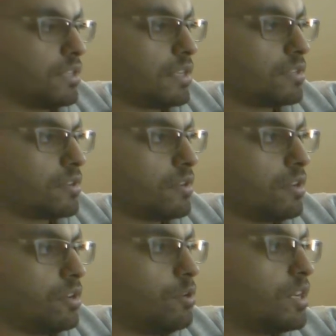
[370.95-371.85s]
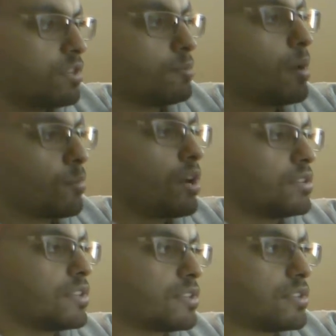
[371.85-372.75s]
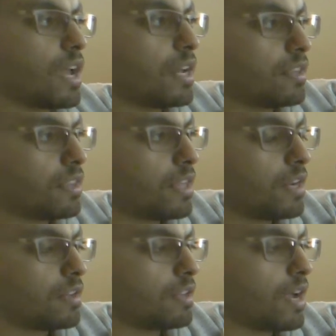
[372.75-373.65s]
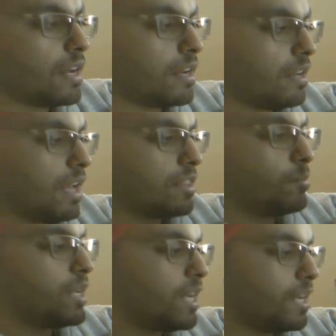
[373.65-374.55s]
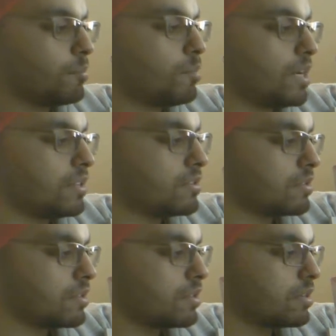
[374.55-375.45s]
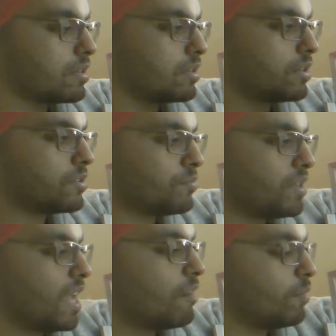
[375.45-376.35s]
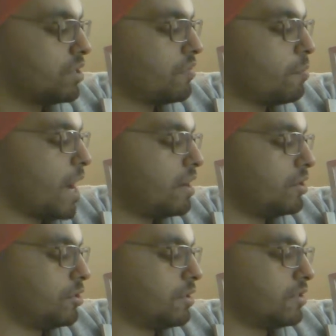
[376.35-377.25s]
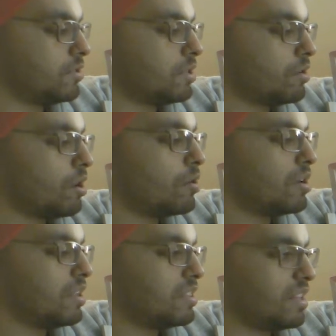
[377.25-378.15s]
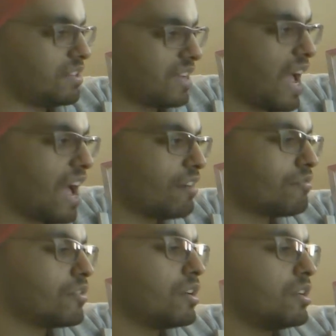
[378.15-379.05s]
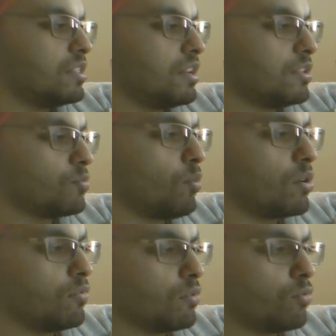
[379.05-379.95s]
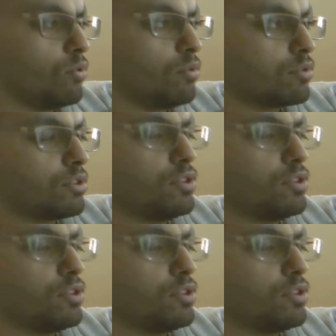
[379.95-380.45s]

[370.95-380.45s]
this. You need to memorize this sine theta line at the beginning, but it doesn't really have much of a pattern to it. It's 0, then it's a half, then it's 1 over root